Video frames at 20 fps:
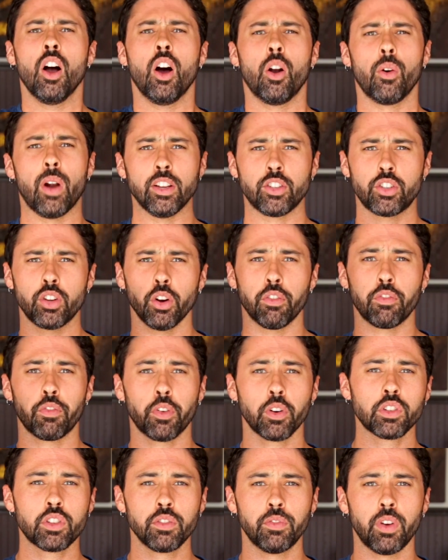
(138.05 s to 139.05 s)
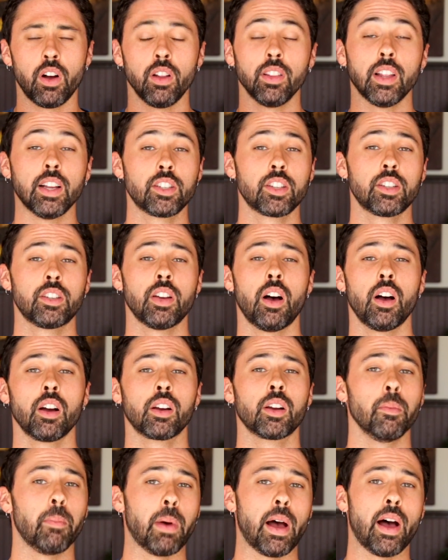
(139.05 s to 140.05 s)
All right, so first of all, let's
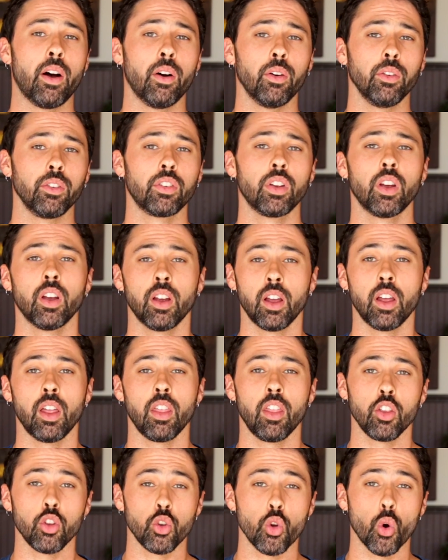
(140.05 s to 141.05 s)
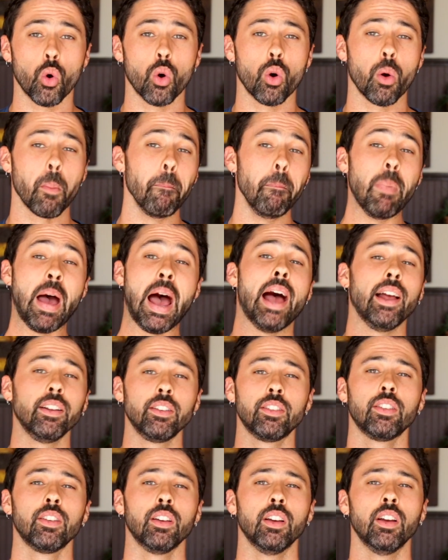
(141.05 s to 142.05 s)
talk about your
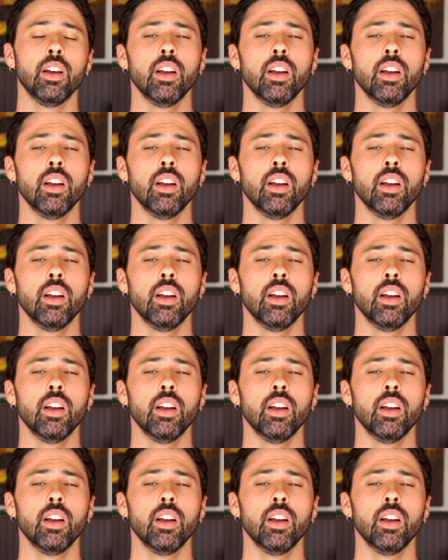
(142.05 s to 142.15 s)
mat.